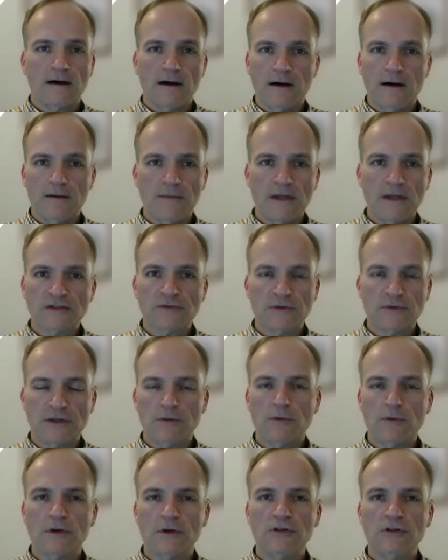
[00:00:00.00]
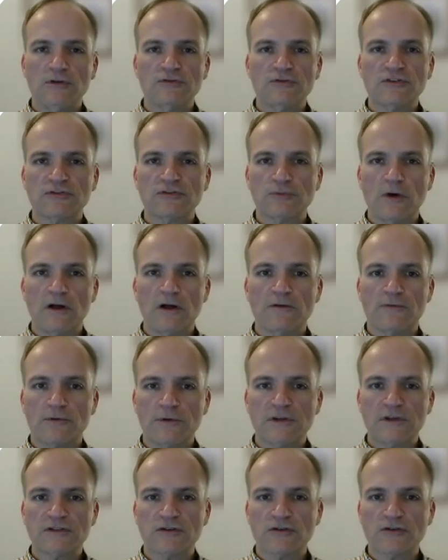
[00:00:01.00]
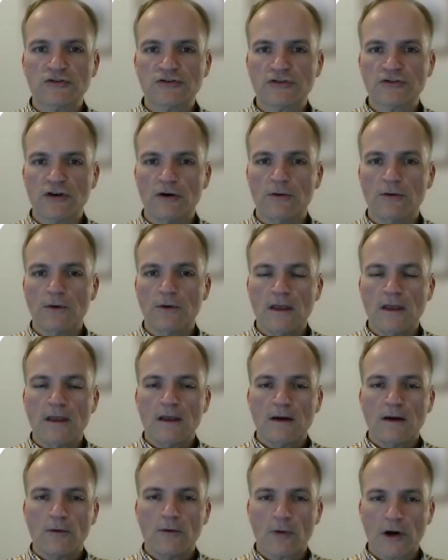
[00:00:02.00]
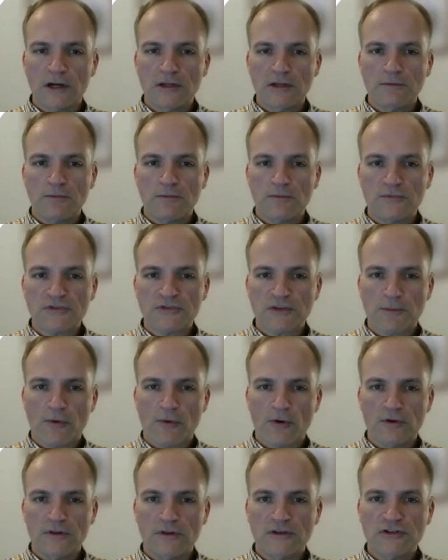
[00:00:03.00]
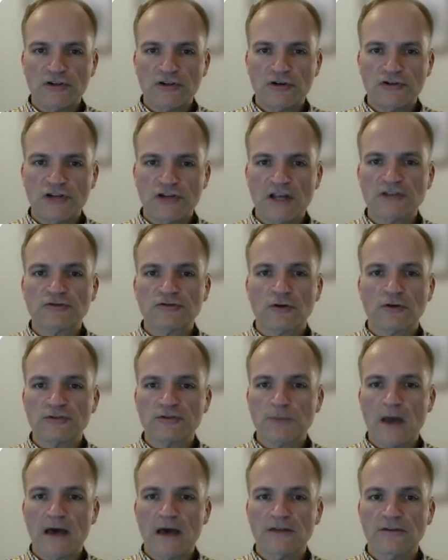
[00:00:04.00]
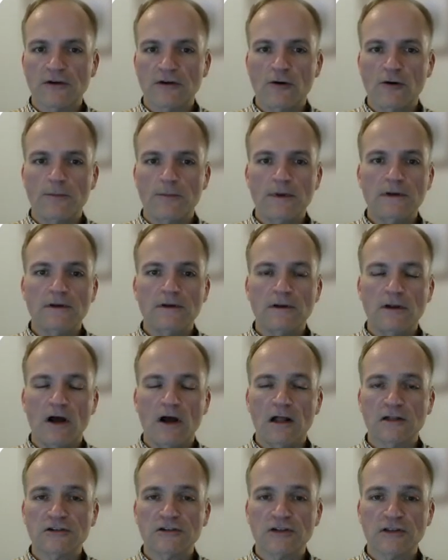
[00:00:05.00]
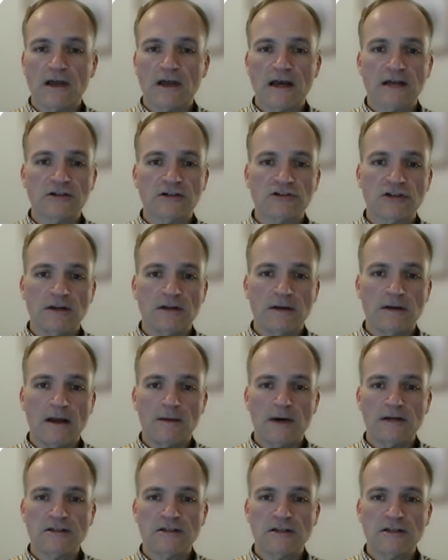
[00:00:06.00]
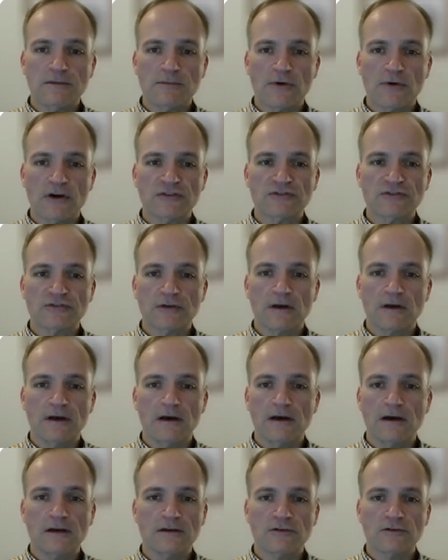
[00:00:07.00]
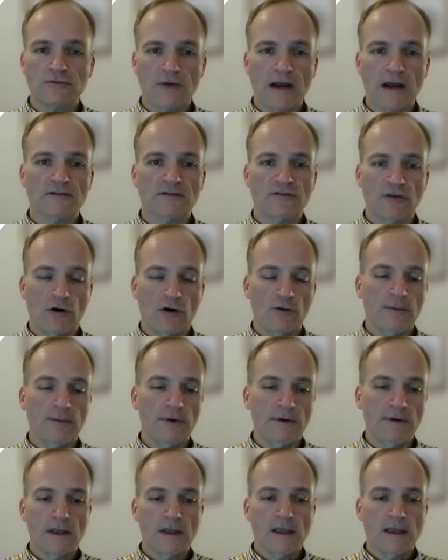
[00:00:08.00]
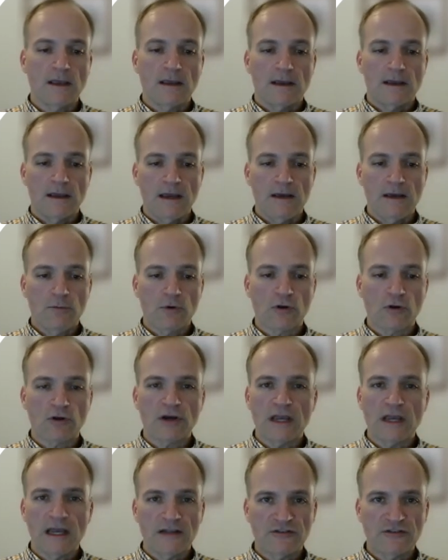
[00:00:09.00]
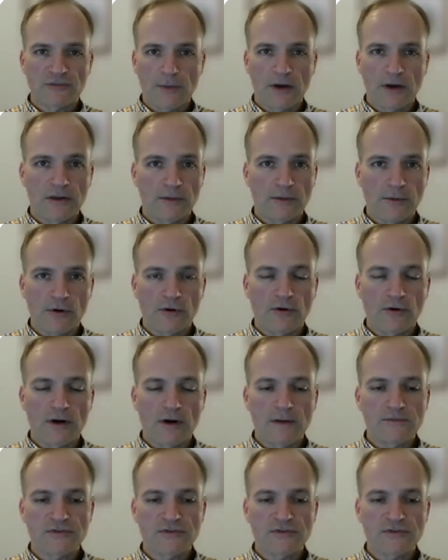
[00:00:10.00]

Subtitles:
That's what they want to use as well for research. So we're going to support this year JSTOR's Path to Open, Knowledge Unlatched, and MIT Press Direct to Open. And we're looking at some other programs